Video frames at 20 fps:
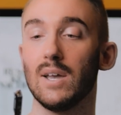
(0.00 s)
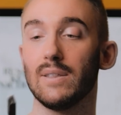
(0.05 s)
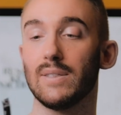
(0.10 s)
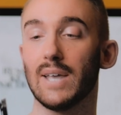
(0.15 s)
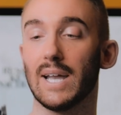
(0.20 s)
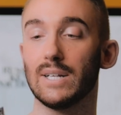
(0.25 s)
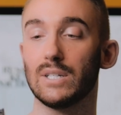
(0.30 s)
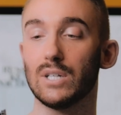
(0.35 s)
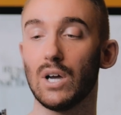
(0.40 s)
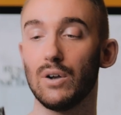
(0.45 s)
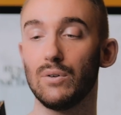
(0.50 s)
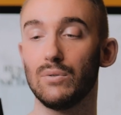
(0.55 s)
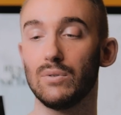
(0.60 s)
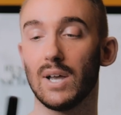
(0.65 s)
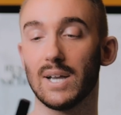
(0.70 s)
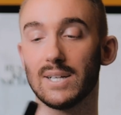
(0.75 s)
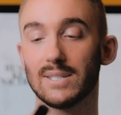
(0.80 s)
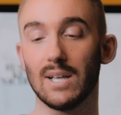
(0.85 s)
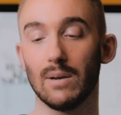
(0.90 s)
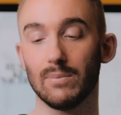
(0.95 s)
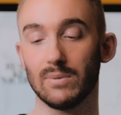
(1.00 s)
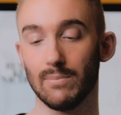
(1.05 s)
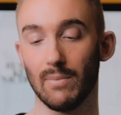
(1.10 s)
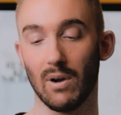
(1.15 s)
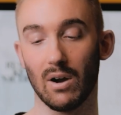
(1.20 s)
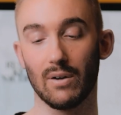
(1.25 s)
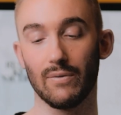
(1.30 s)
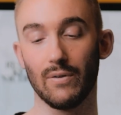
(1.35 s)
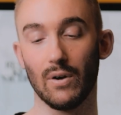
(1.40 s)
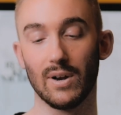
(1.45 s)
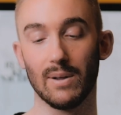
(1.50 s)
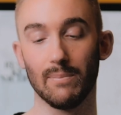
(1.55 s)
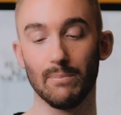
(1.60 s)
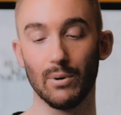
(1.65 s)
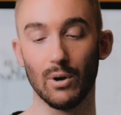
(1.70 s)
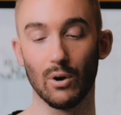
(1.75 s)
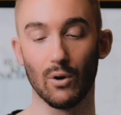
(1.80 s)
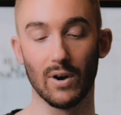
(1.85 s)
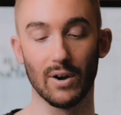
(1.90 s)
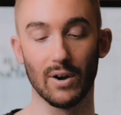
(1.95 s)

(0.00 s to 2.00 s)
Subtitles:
They don't accept a microphone input